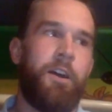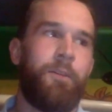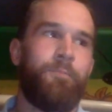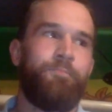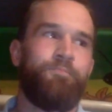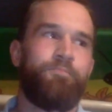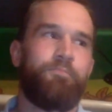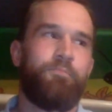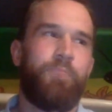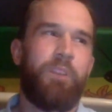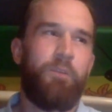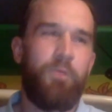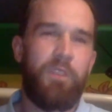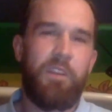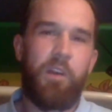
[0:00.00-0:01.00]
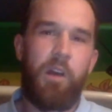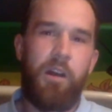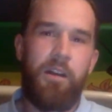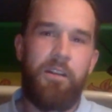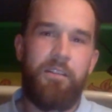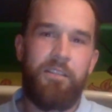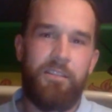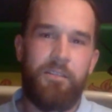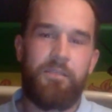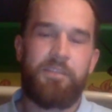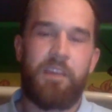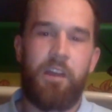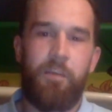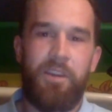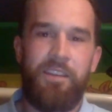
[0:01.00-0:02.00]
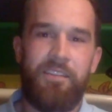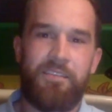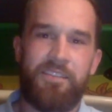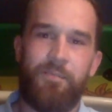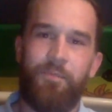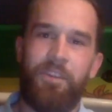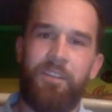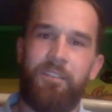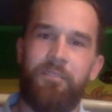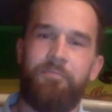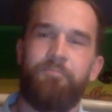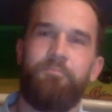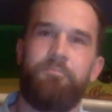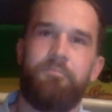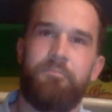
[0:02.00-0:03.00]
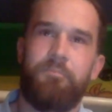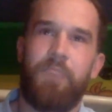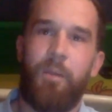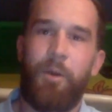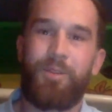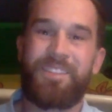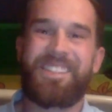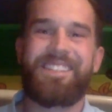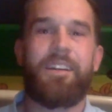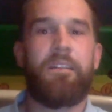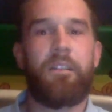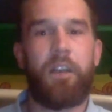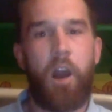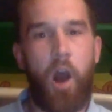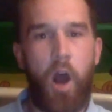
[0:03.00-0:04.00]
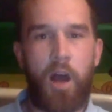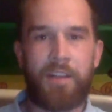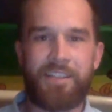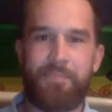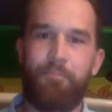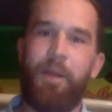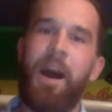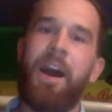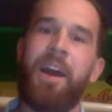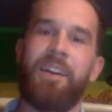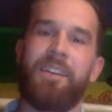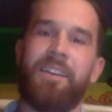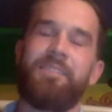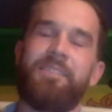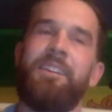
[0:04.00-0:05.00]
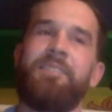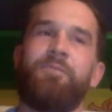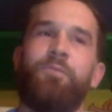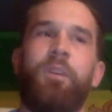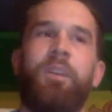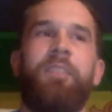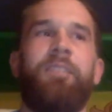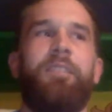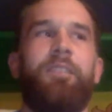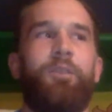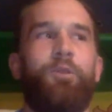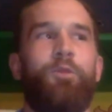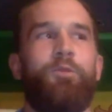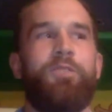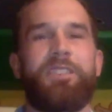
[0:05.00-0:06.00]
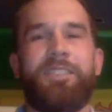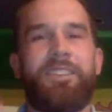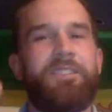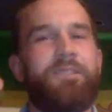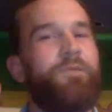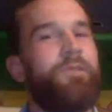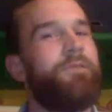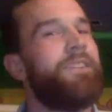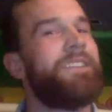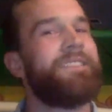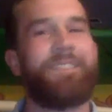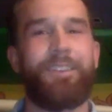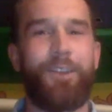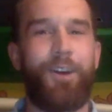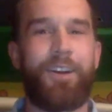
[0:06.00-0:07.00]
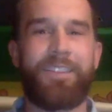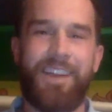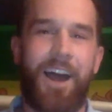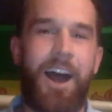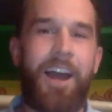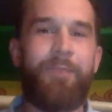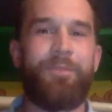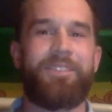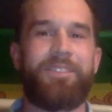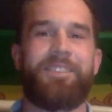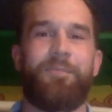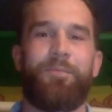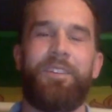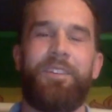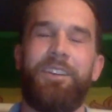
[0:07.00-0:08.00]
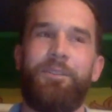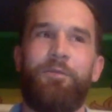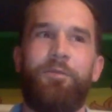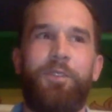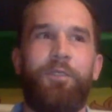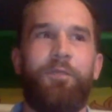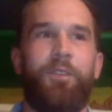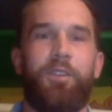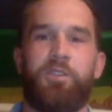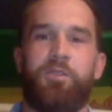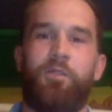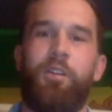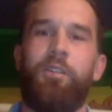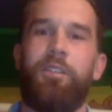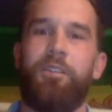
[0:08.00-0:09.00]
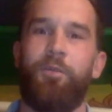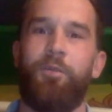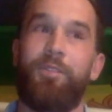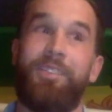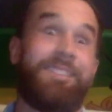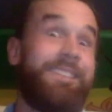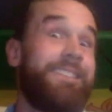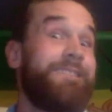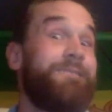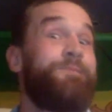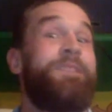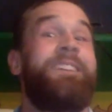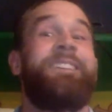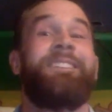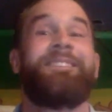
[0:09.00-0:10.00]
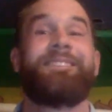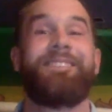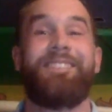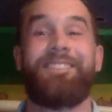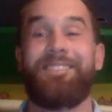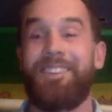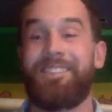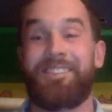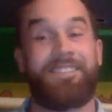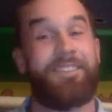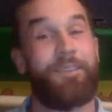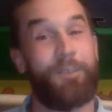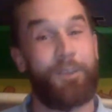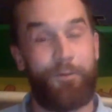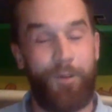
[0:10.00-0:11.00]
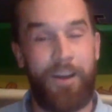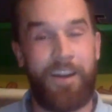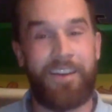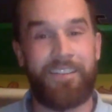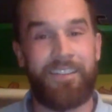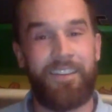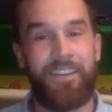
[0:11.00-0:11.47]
But it really it taught me something about sunk cost bias. And that's when just because you've invested a lot of time in something and you feel very strongly for it, that doesn't mean it's necessarily right.